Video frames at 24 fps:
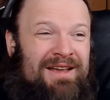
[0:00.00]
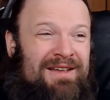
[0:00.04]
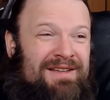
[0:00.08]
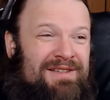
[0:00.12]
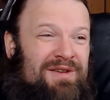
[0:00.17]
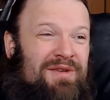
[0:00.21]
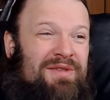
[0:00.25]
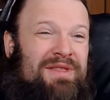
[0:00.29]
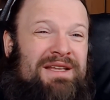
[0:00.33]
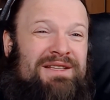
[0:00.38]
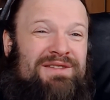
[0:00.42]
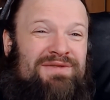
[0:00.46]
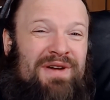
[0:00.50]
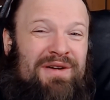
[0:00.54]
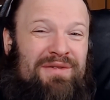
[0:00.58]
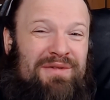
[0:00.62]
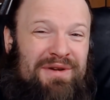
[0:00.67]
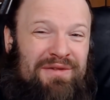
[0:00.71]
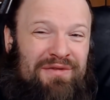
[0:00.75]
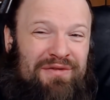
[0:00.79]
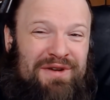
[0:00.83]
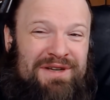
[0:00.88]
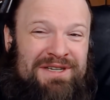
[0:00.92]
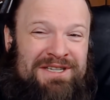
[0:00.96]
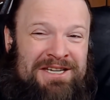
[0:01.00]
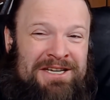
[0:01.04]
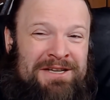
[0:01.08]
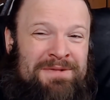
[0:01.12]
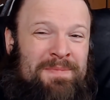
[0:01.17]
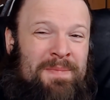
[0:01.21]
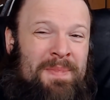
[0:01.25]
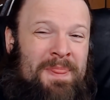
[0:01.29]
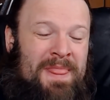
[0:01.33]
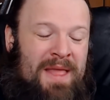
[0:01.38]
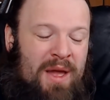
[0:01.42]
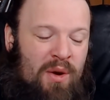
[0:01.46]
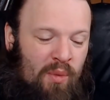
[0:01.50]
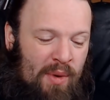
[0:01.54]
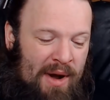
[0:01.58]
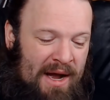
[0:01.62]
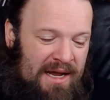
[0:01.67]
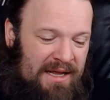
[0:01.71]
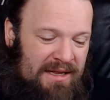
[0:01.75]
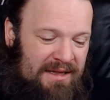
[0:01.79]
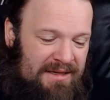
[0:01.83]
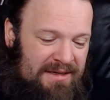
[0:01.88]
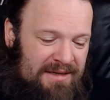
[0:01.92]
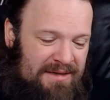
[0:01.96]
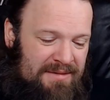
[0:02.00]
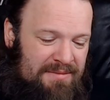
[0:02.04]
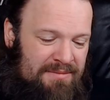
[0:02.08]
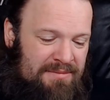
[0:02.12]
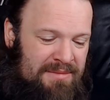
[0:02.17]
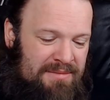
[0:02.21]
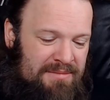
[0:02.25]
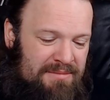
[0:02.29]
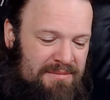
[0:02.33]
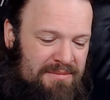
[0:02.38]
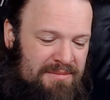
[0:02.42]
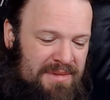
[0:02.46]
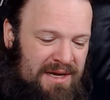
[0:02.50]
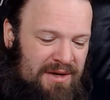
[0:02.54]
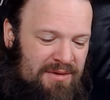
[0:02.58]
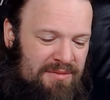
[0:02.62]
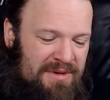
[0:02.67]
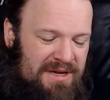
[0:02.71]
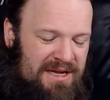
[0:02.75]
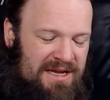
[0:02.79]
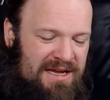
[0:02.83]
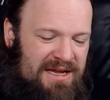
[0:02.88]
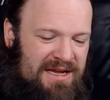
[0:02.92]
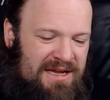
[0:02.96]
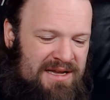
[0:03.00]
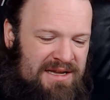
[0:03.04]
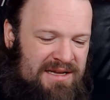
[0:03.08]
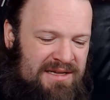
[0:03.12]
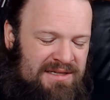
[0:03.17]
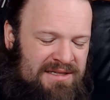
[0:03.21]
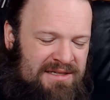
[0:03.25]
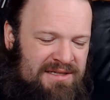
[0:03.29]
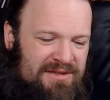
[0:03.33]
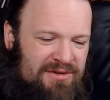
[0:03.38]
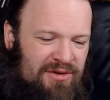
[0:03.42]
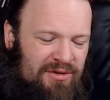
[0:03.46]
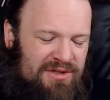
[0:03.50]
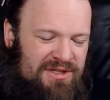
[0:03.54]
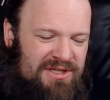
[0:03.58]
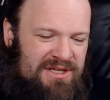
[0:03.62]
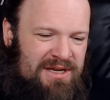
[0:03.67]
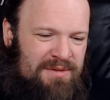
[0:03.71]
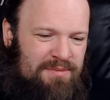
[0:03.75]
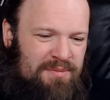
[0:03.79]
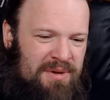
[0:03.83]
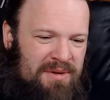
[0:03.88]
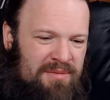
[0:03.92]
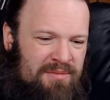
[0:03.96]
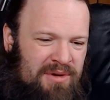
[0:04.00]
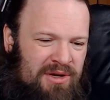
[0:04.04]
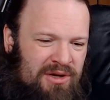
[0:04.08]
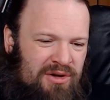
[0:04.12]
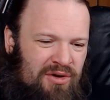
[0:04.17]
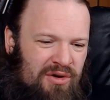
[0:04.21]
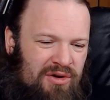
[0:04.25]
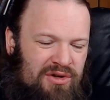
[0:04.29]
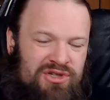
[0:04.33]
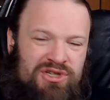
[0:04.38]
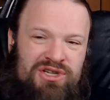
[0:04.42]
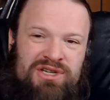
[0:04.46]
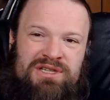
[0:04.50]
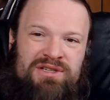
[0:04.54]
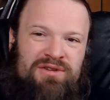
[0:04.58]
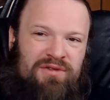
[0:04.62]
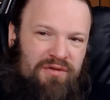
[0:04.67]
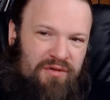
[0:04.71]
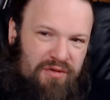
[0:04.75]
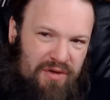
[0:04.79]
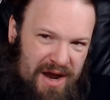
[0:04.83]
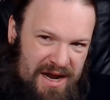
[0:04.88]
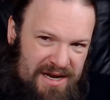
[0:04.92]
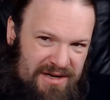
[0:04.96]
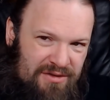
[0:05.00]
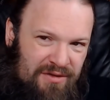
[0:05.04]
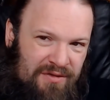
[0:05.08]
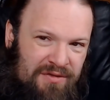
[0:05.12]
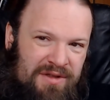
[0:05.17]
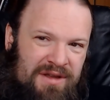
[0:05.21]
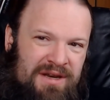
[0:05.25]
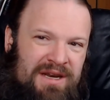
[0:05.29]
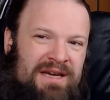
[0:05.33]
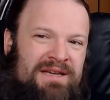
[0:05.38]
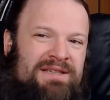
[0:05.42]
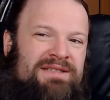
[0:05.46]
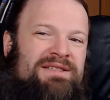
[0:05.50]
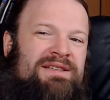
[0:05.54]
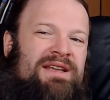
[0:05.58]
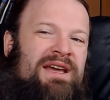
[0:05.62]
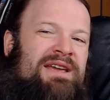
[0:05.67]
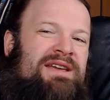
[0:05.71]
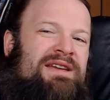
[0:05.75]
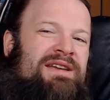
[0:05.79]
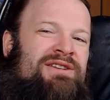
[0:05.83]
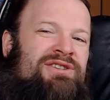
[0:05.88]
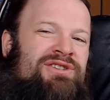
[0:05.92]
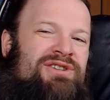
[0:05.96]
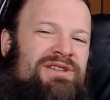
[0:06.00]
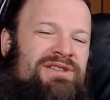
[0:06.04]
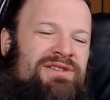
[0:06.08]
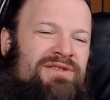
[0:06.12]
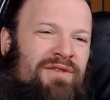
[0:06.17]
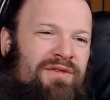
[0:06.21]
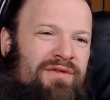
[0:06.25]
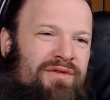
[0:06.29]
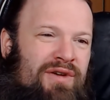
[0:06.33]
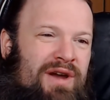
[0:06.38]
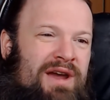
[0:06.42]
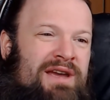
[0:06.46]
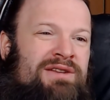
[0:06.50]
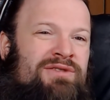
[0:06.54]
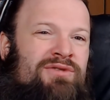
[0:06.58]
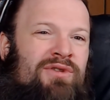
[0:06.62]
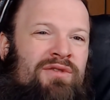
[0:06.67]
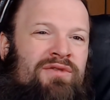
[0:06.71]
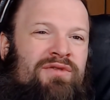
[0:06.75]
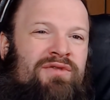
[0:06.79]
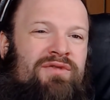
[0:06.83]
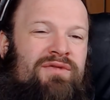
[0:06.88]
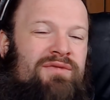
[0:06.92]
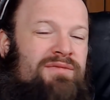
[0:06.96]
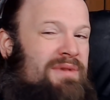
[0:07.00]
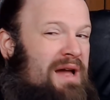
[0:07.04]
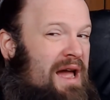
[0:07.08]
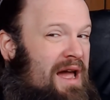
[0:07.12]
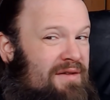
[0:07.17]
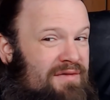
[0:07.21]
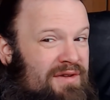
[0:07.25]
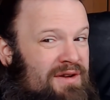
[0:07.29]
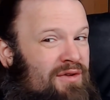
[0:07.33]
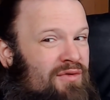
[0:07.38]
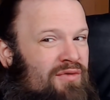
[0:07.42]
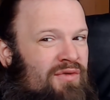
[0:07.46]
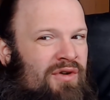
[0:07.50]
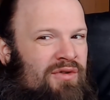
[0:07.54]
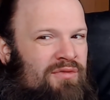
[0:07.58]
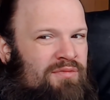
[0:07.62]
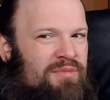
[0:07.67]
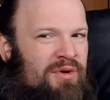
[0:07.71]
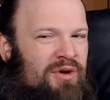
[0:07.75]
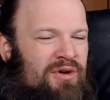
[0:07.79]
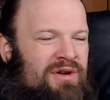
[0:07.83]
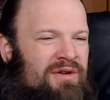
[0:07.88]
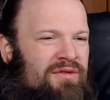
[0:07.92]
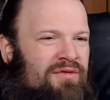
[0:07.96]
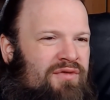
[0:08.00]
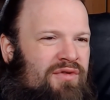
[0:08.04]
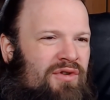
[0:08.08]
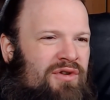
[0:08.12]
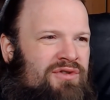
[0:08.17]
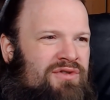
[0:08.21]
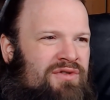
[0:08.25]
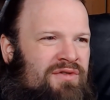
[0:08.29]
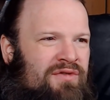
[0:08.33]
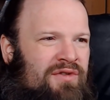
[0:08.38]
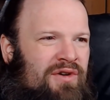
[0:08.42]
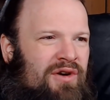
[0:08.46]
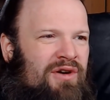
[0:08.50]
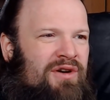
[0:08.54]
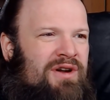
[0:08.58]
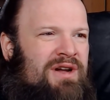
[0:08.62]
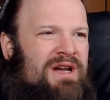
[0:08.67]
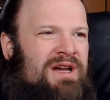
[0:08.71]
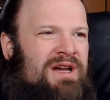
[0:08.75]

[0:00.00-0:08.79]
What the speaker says: So that's very fitting. While Megumi is not sleeping because she's afraid of the next day and she's afraid of having a roadblock in front of her,